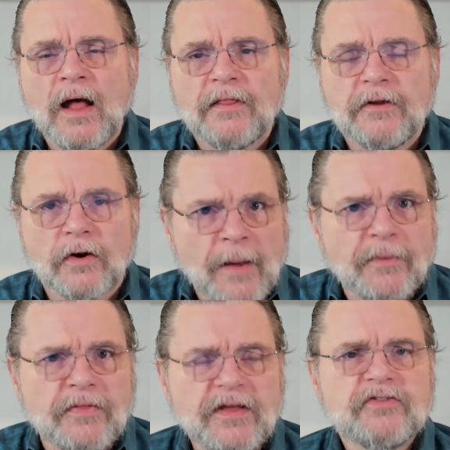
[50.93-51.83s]
There are a couple
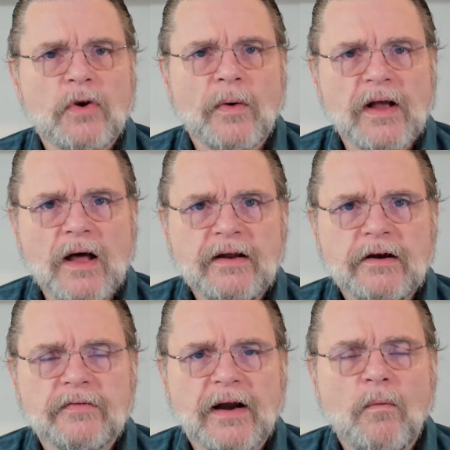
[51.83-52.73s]
of things going on
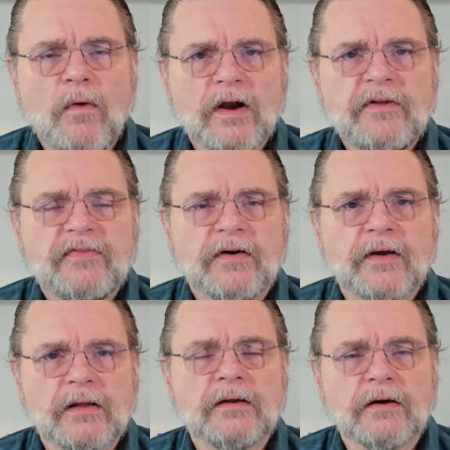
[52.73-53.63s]
here that I want to be very
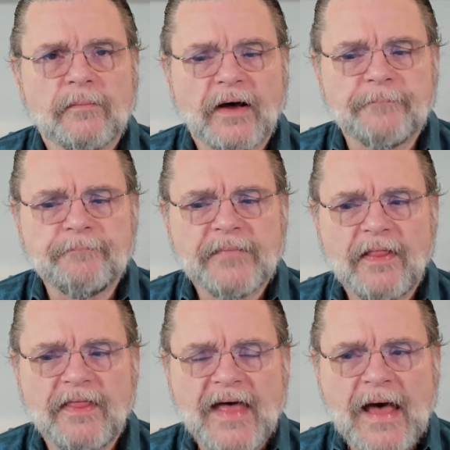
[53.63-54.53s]
clear about
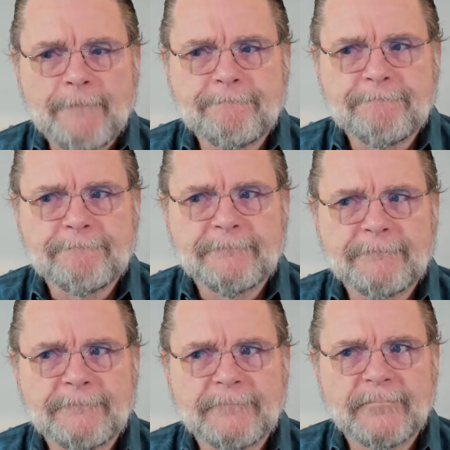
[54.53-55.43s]
that
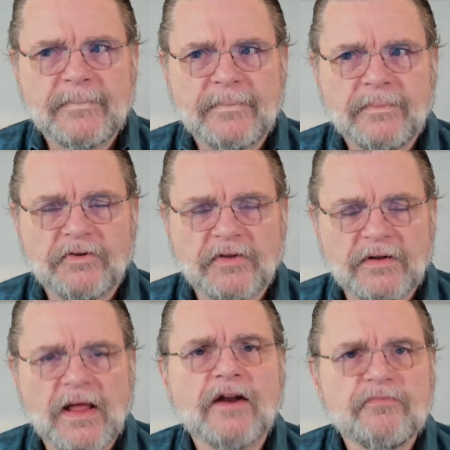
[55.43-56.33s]
there's a
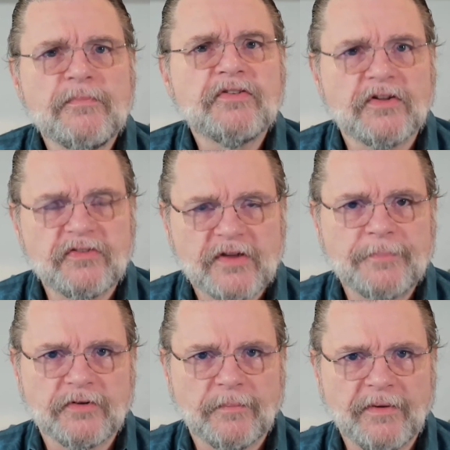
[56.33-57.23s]
lot of
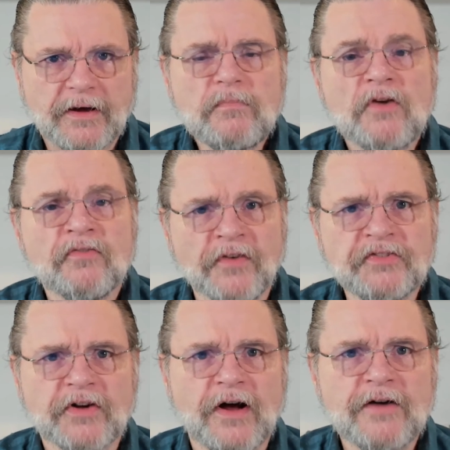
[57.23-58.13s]
misconception about.
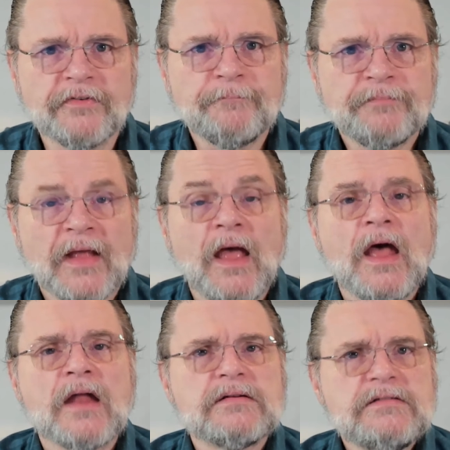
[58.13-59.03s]
First off,
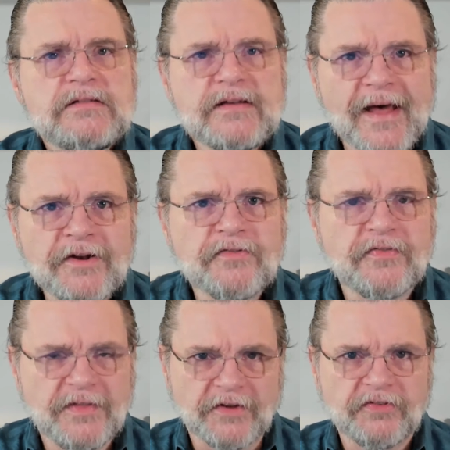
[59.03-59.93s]
none
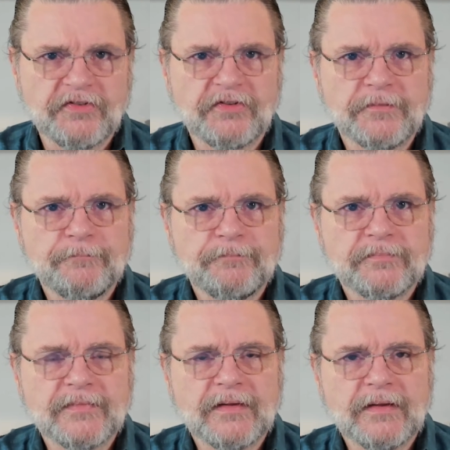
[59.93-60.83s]
of this
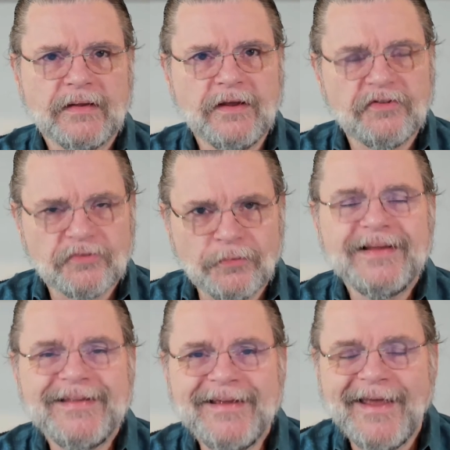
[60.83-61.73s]
is
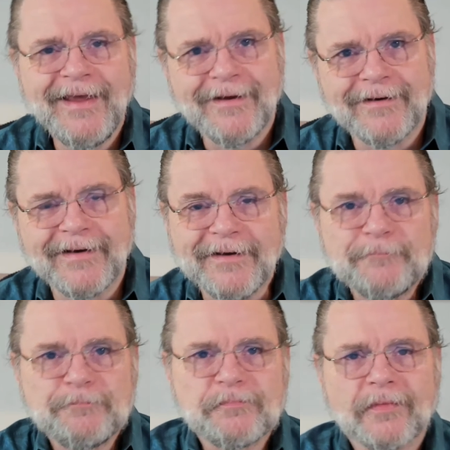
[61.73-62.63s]
really AI.
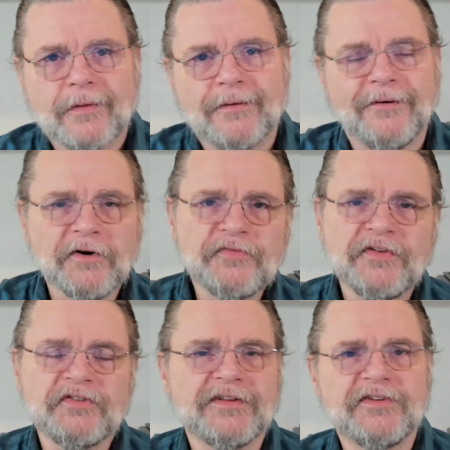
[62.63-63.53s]
Artificial